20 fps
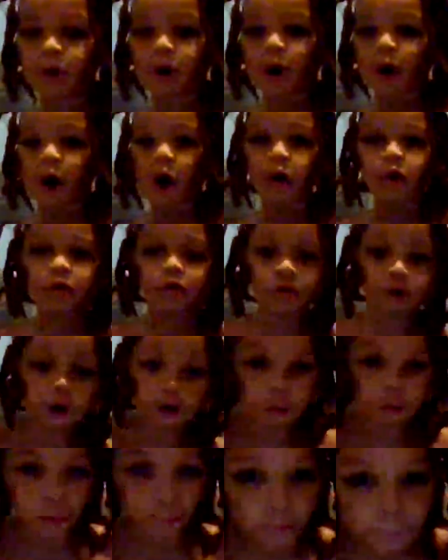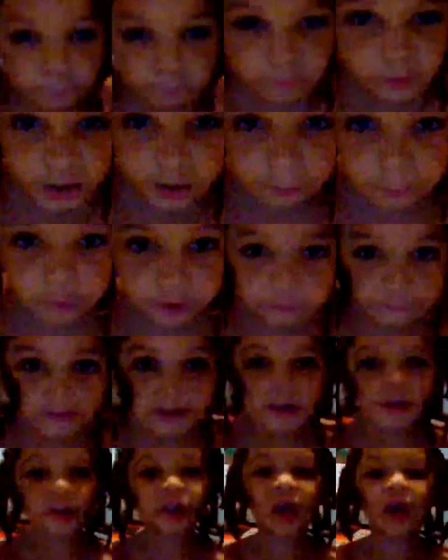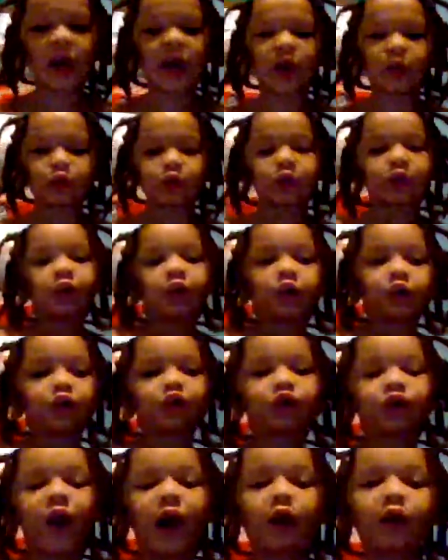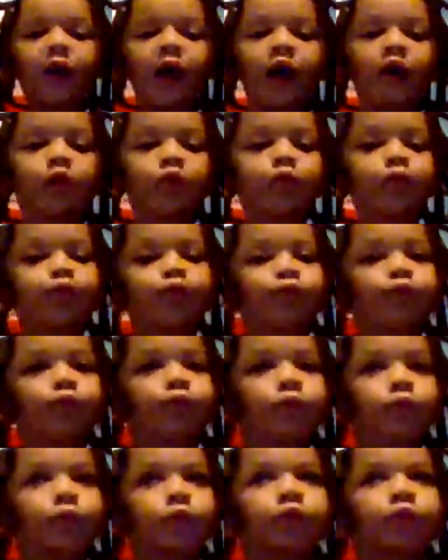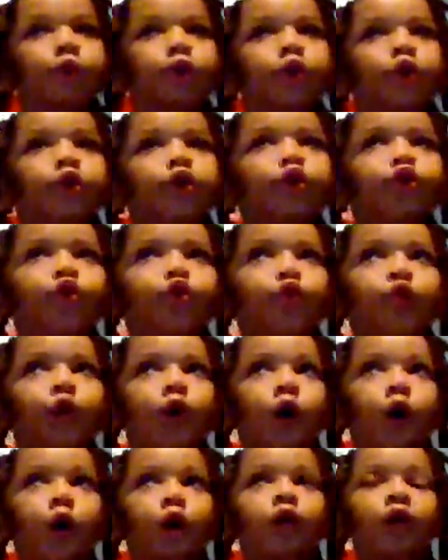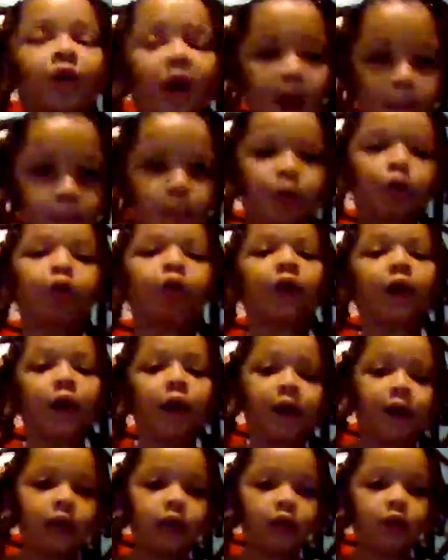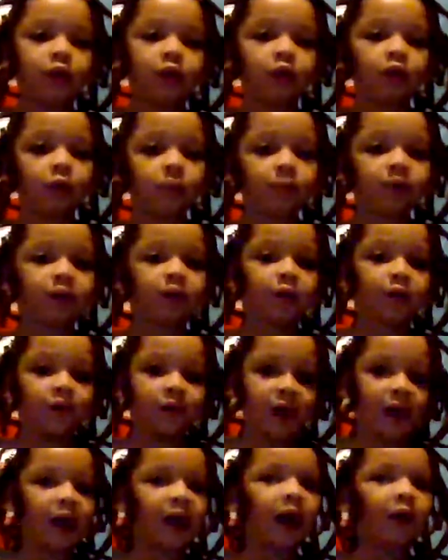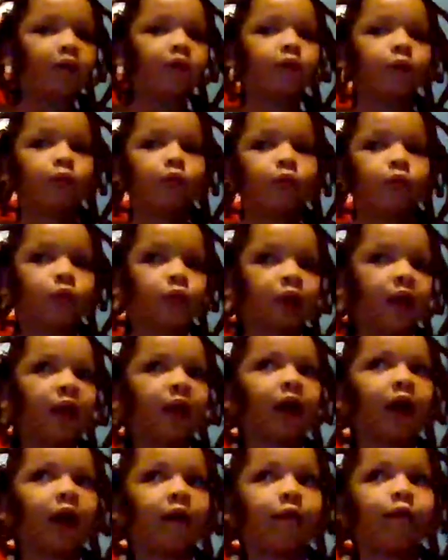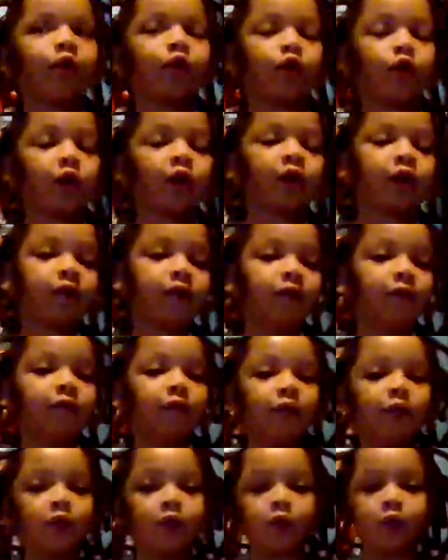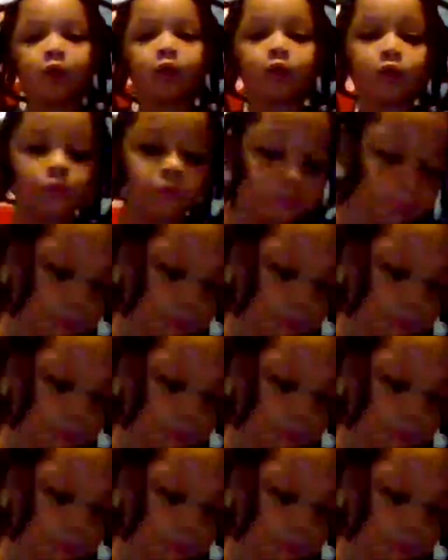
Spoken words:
Also, I'm getting a shout out. Shout out to the Leopard Gang, because they have a crazy video,